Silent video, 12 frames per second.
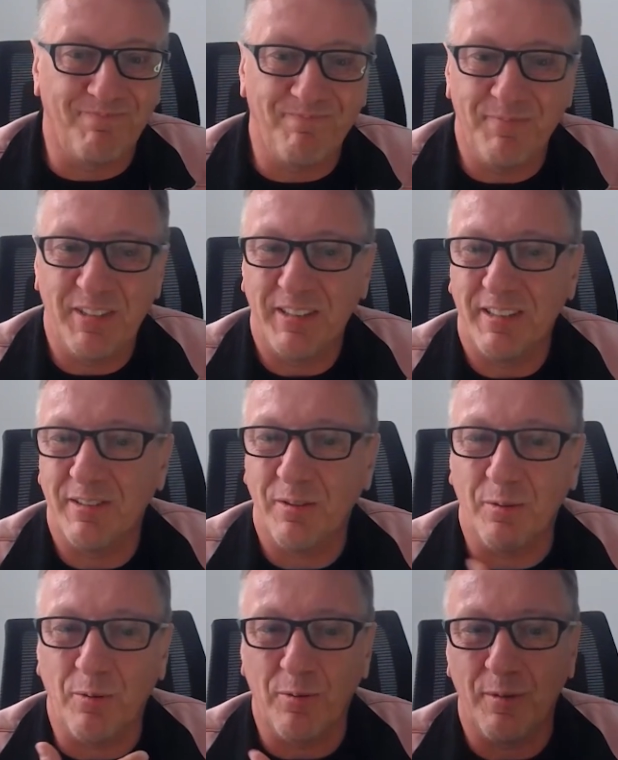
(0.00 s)
this is
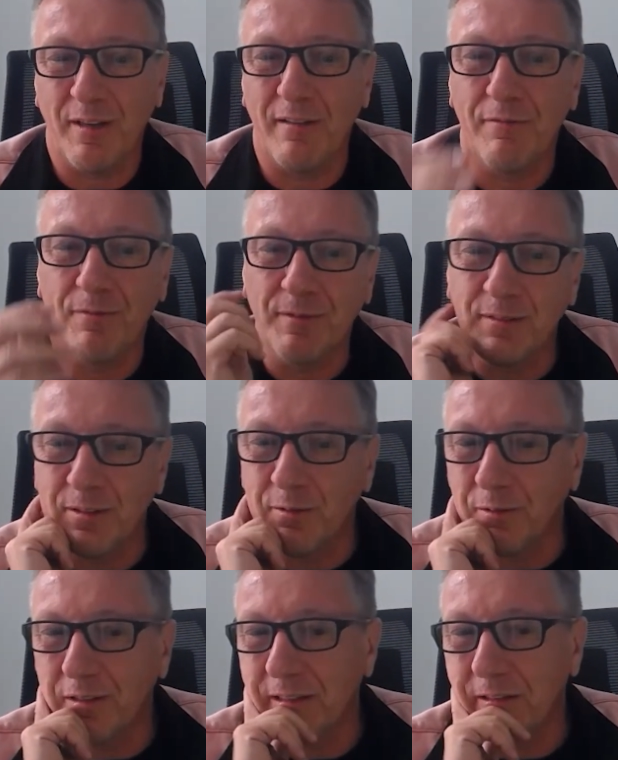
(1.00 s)

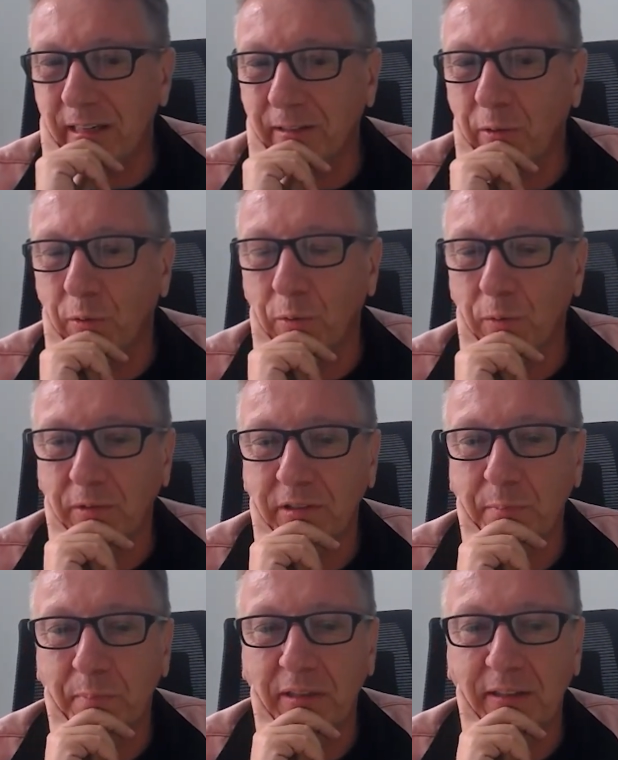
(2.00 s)
in that whole
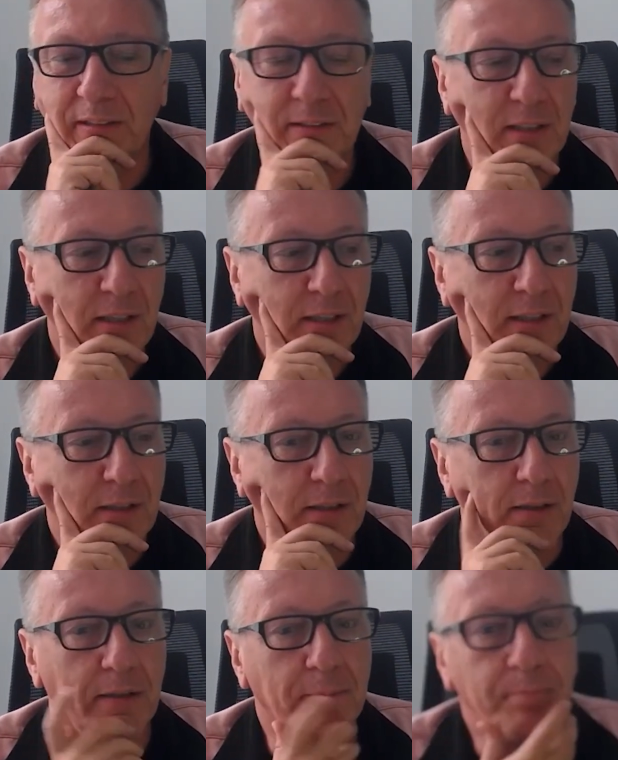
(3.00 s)
space.
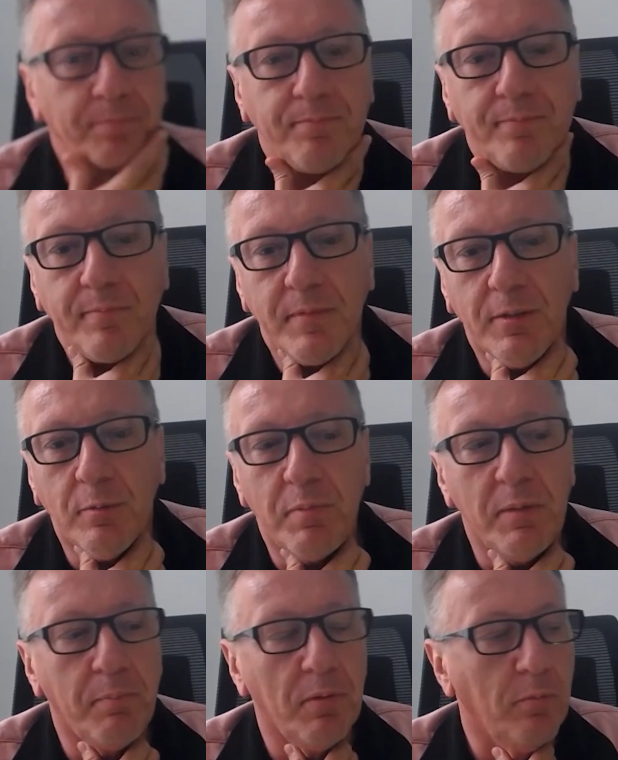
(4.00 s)

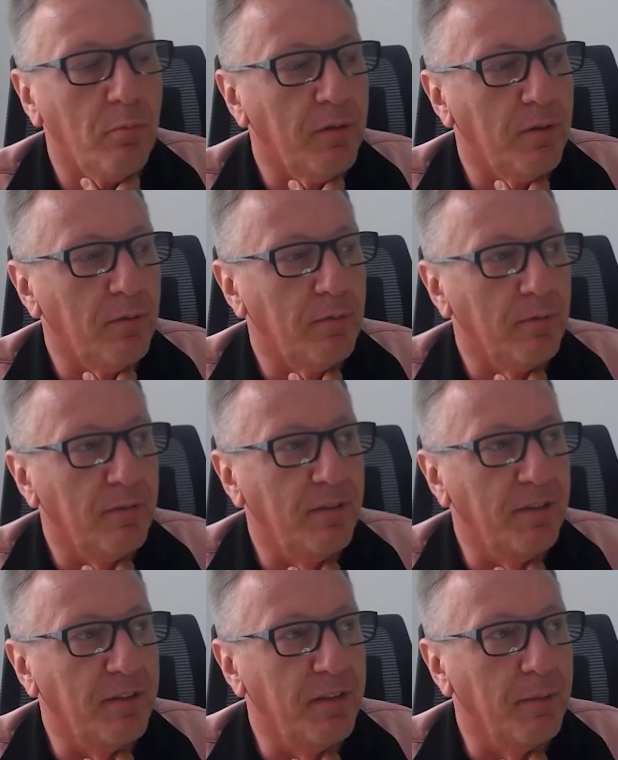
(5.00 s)
People were
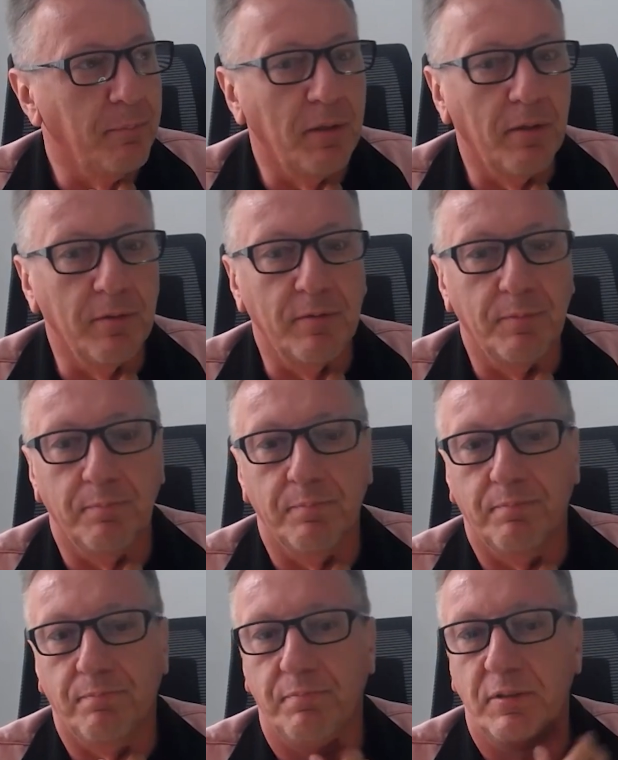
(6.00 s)
thinking about.
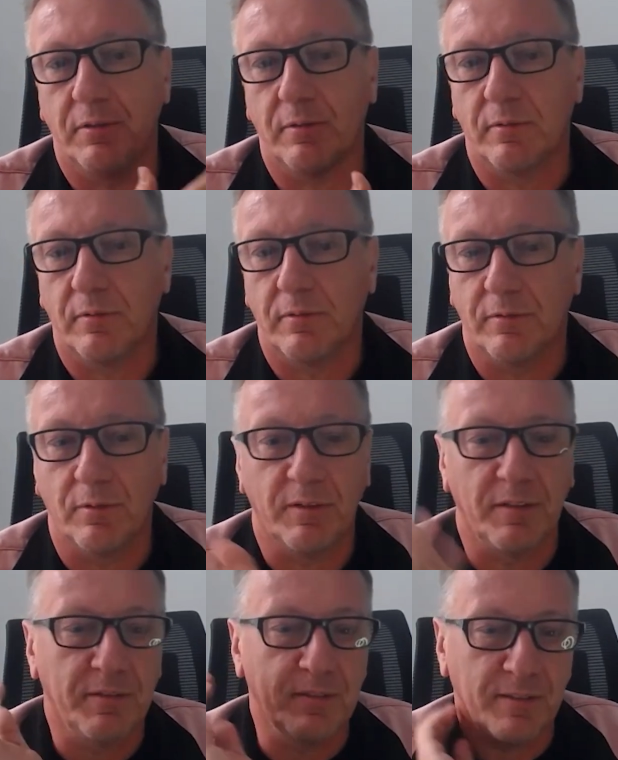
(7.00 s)
So
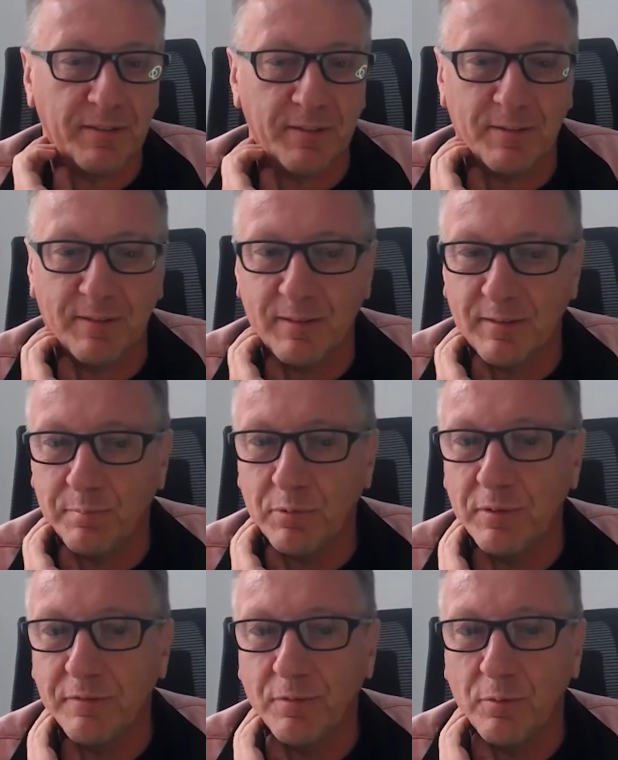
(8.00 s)
there's
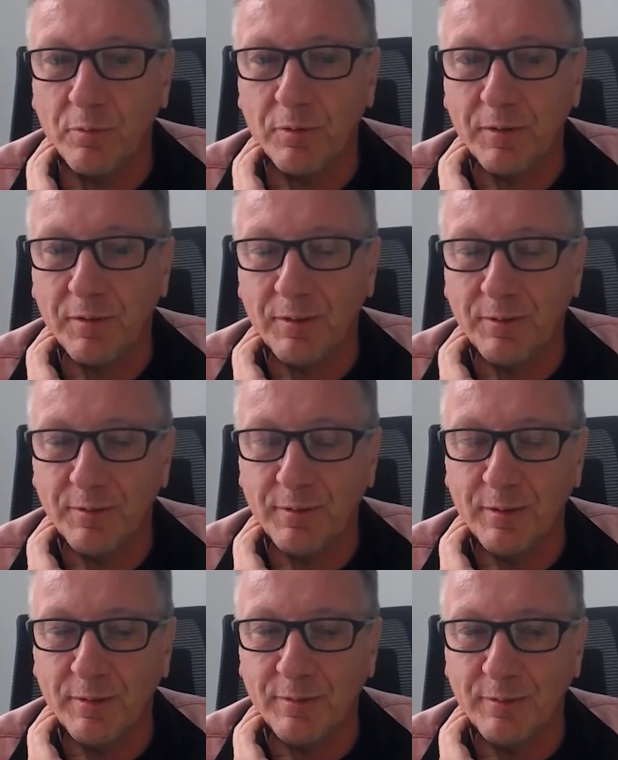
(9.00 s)
beautiful work
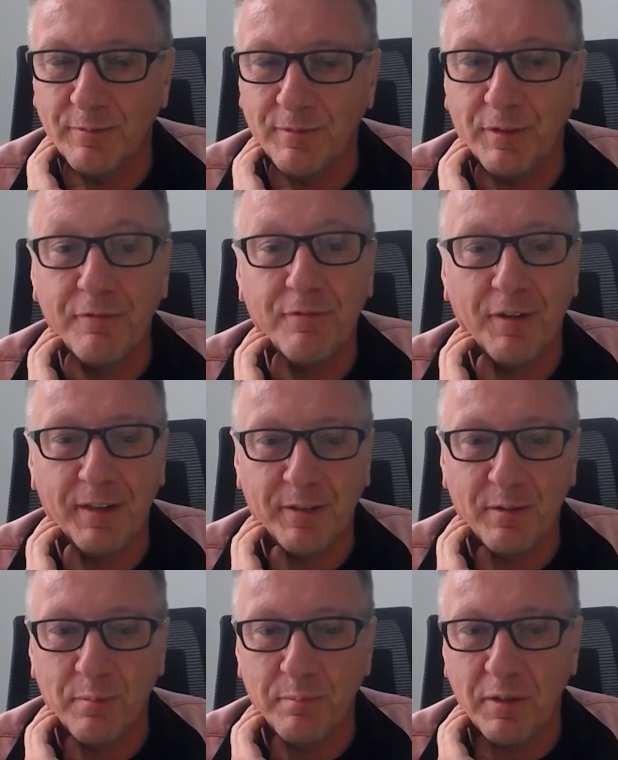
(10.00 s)
on verified
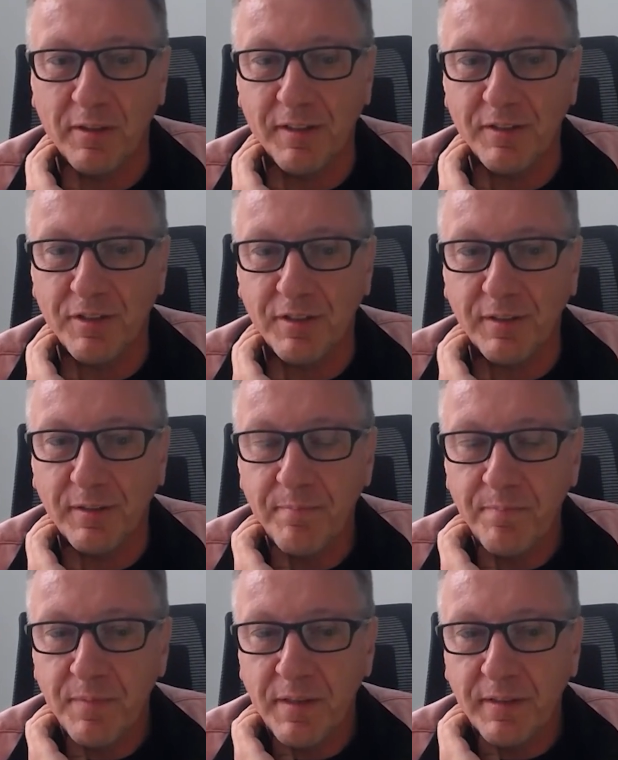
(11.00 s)
compilation.
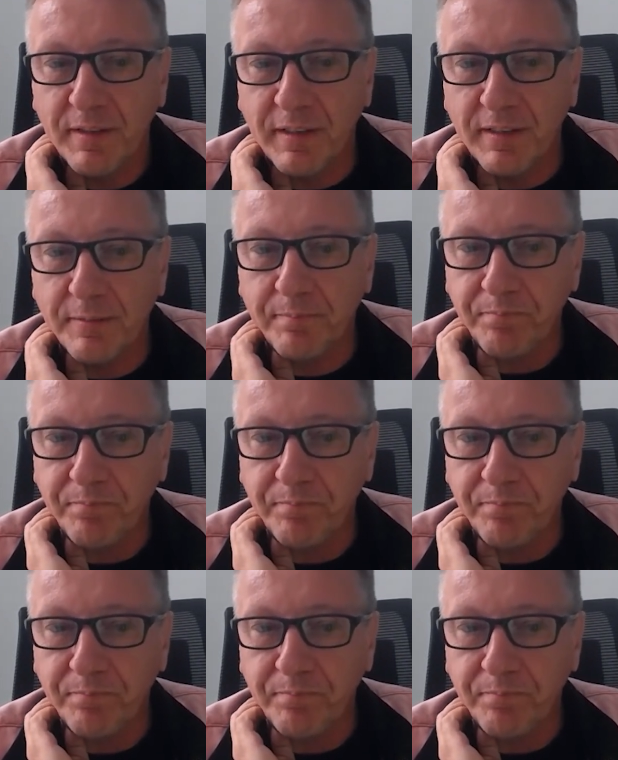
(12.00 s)
And